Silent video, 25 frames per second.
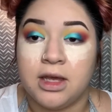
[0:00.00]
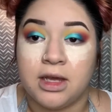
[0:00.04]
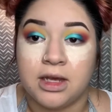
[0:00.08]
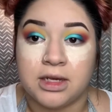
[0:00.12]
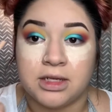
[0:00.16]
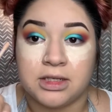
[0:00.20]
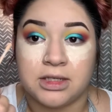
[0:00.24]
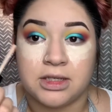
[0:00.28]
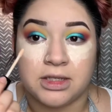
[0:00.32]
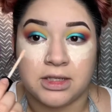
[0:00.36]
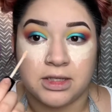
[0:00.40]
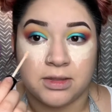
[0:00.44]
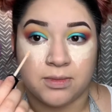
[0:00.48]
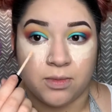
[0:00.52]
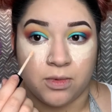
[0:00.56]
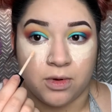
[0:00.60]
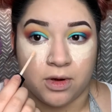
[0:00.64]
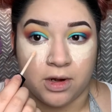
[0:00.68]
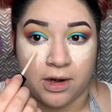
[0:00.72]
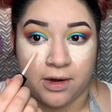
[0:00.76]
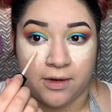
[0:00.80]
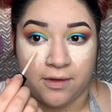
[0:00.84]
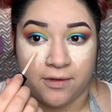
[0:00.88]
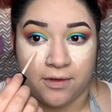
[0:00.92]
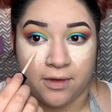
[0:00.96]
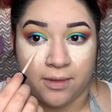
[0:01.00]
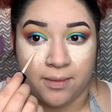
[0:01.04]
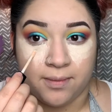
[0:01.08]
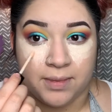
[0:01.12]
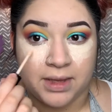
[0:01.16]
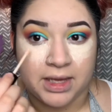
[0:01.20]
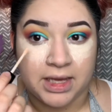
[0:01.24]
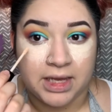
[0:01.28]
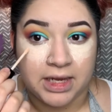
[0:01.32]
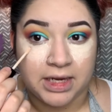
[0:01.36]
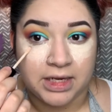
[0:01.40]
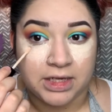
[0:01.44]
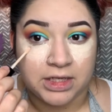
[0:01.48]
because it's more of a
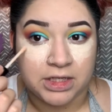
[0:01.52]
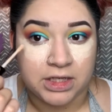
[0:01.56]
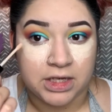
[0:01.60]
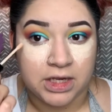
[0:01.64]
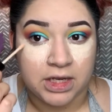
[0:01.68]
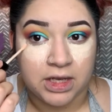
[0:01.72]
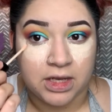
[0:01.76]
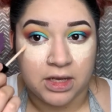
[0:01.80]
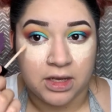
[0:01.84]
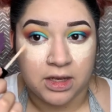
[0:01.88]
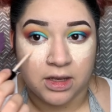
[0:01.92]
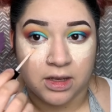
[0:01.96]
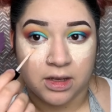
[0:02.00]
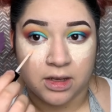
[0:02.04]
peachy